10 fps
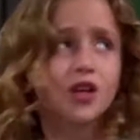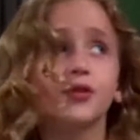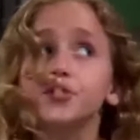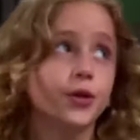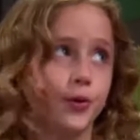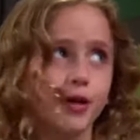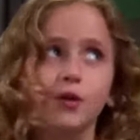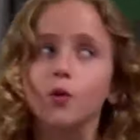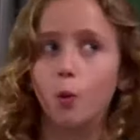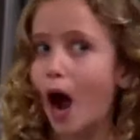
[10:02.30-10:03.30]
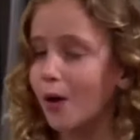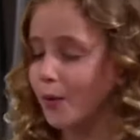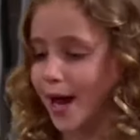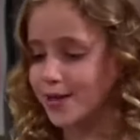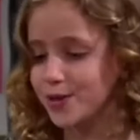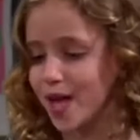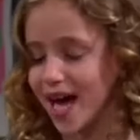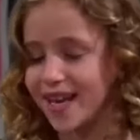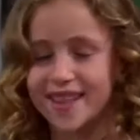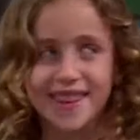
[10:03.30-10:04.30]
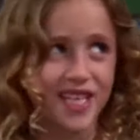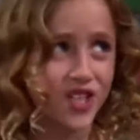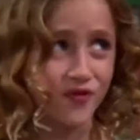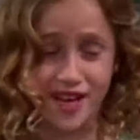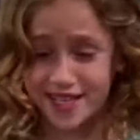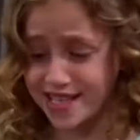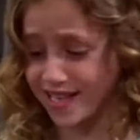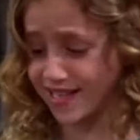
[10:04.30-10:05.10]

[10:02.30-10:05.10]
Dude, why would I do that? This face takes